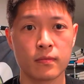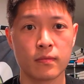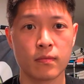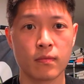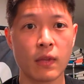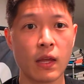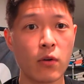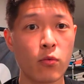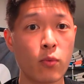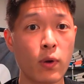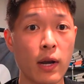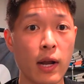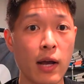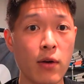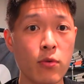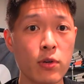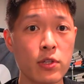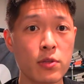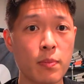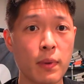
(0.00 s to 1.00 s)
Now, when I
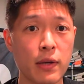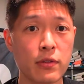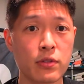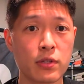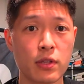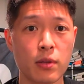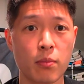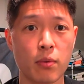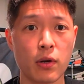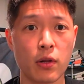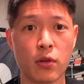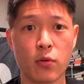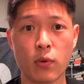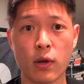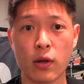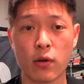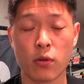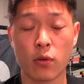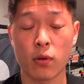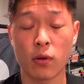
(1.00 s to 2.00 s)
was bouncing the ball
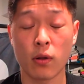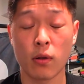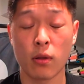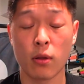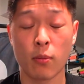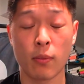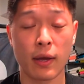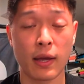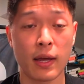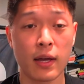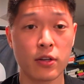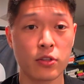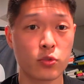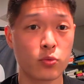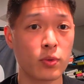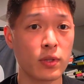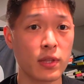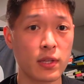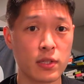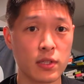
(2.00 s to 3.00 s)
around in my house
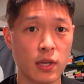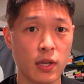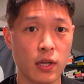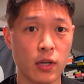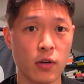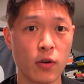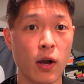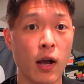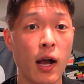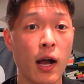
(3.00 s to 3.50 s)
with the Psycho,